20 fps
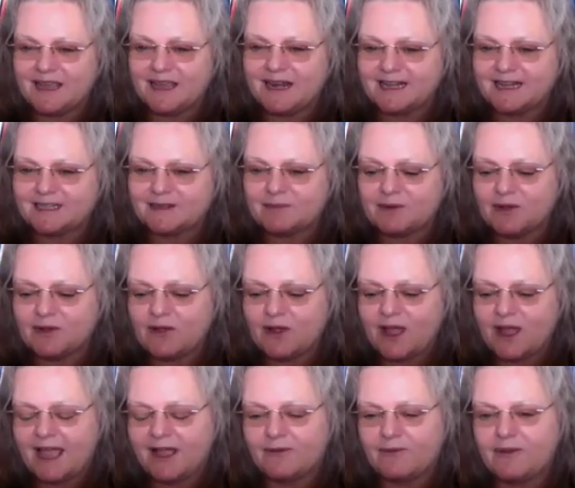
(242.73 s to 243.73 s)
we can
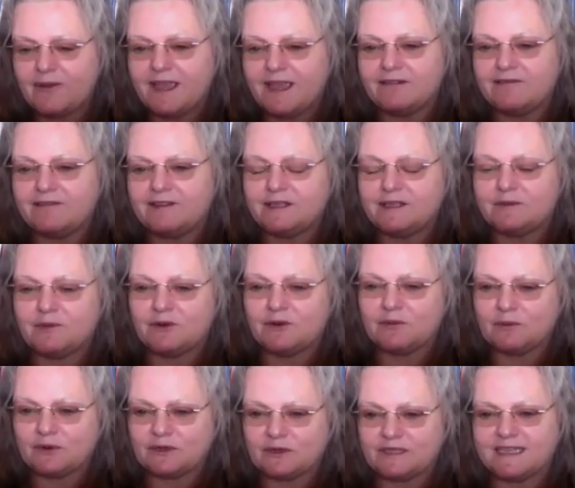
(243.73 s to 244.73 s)
explore how we can
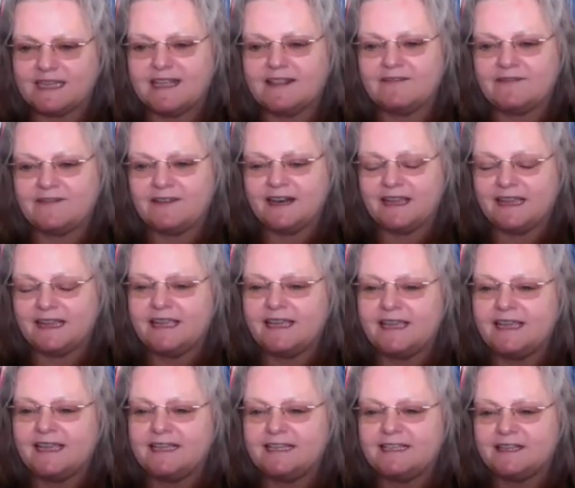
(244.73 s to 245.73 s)
respond more skillfully
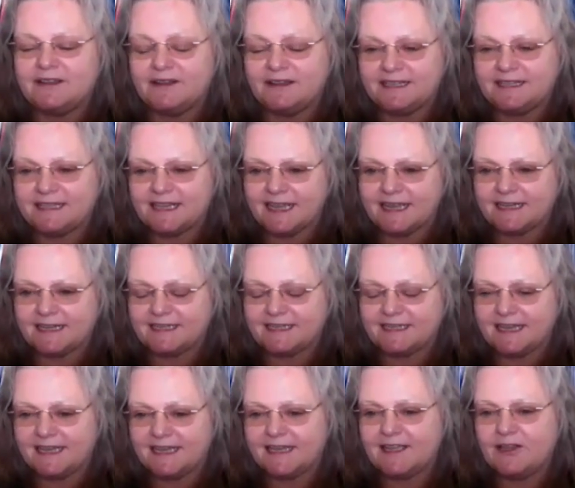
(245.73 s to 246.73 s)
to
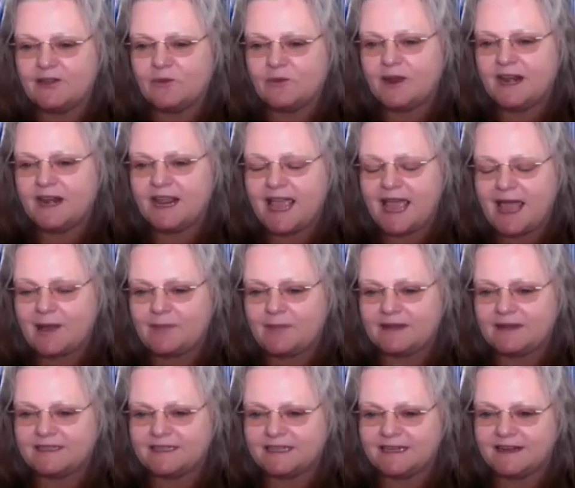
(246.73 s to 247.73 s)
anxiety when it
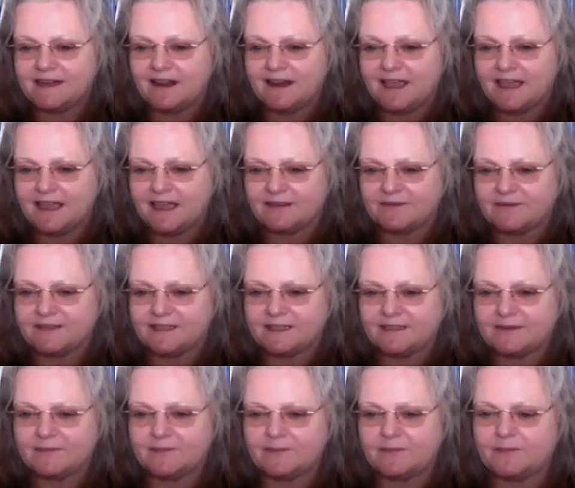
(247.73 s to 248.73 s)
happens in our
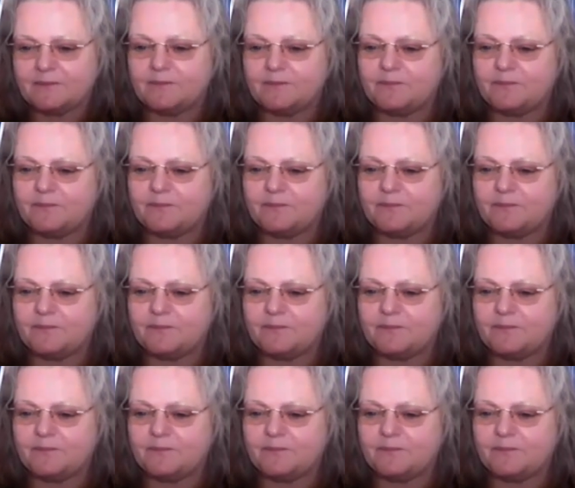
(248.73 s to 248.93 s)
lives.